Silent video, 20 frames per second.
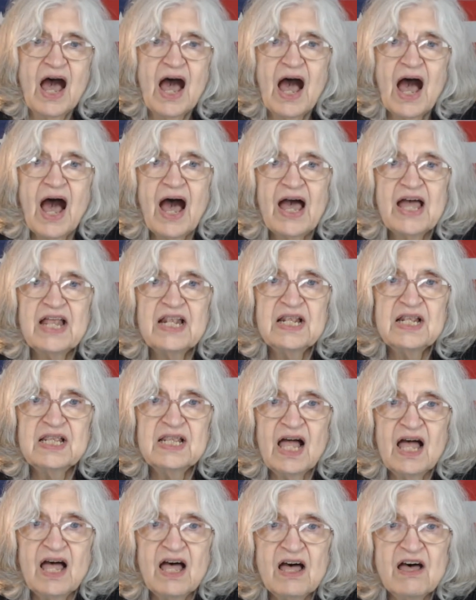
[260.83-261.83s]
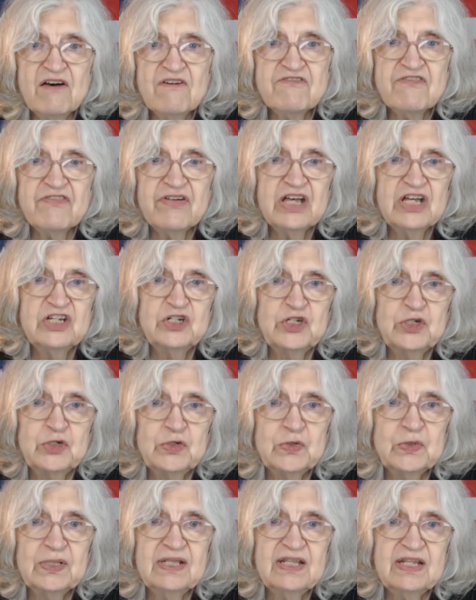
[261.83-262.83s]
I love
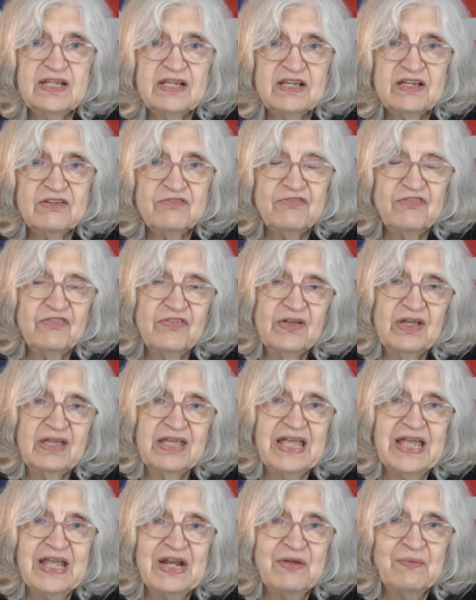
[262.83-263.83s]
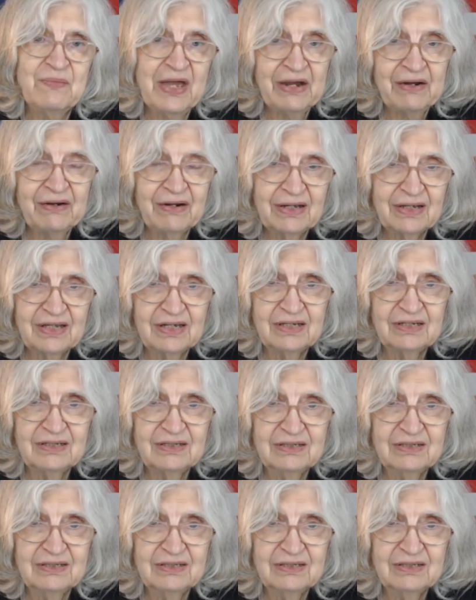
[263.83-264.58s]
to live in America.